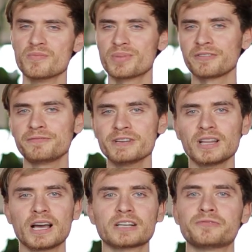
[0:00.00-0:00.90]
but I feel
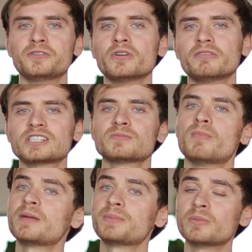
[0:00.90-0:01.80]
like a few of us
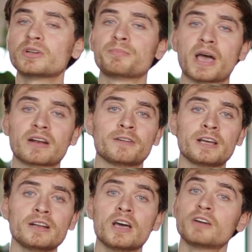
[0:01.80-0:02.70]
might be able to
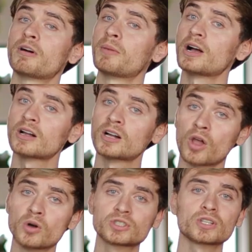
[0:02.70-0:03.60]
benefit from a
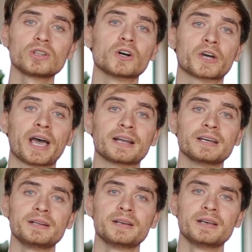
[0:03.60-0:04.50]
closer look at
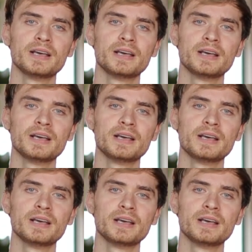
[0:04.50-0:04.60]
it